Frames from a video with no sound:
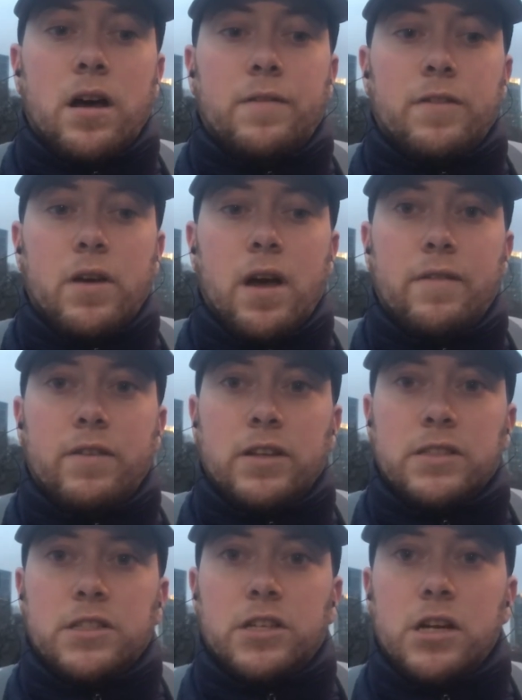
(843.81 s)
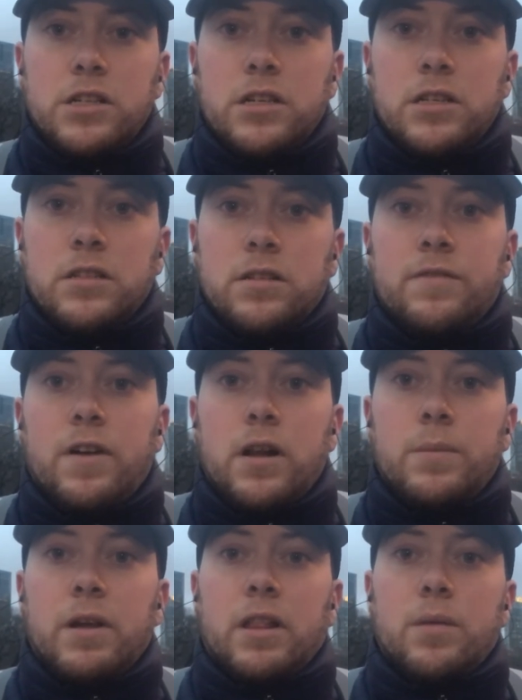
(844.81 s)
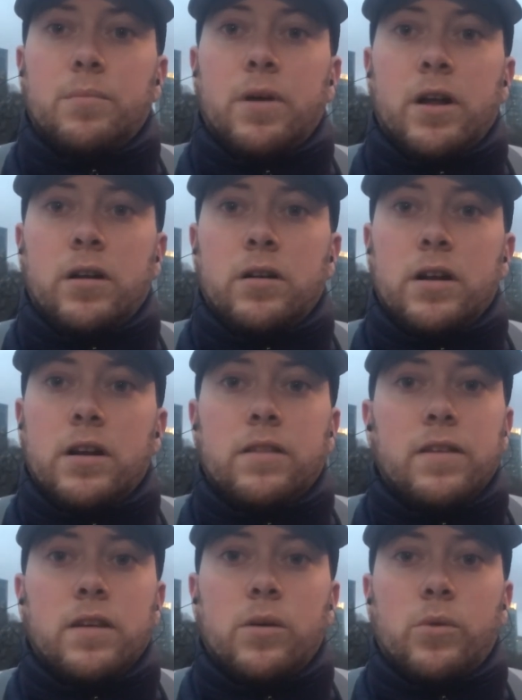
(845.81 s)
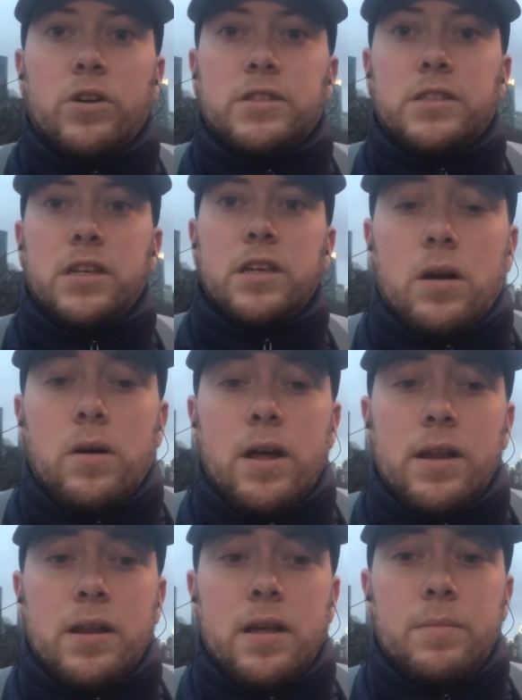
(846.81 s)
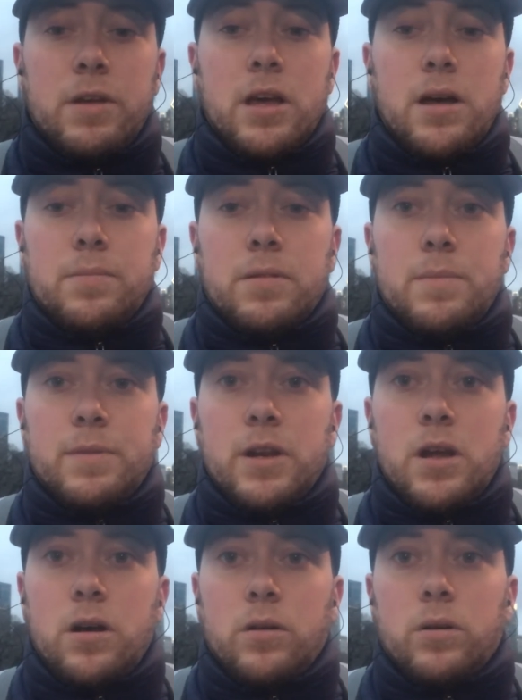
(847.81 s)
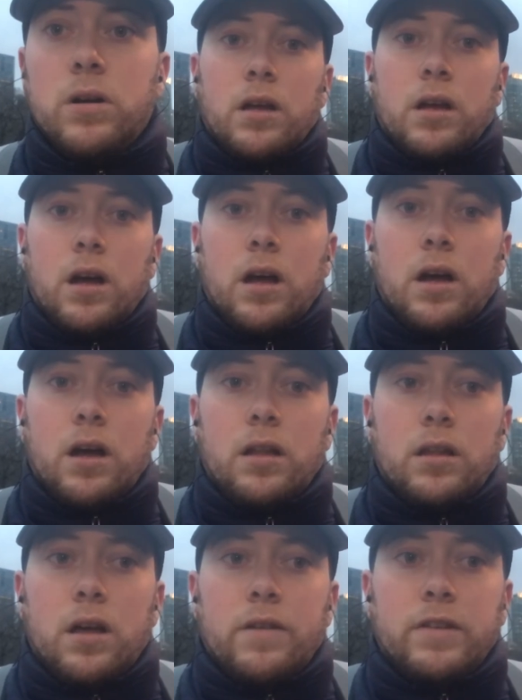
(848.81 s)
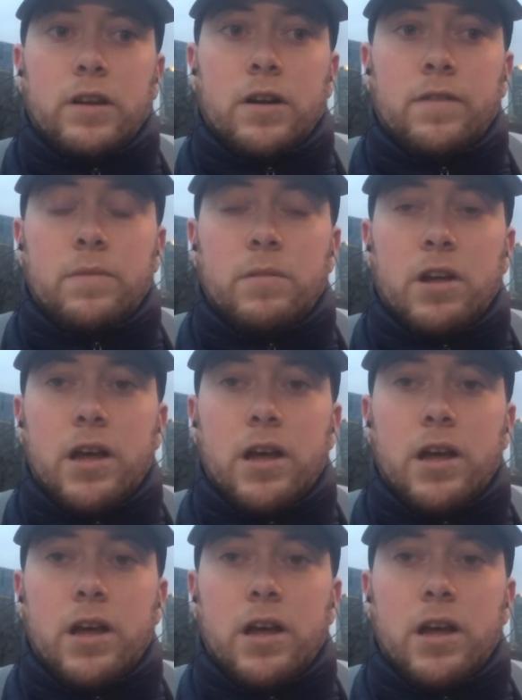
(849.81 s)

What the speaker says: if you have any suggestions of how to make them better, anything you want to see, go ahead and hit me up, let me know. Love to hear from you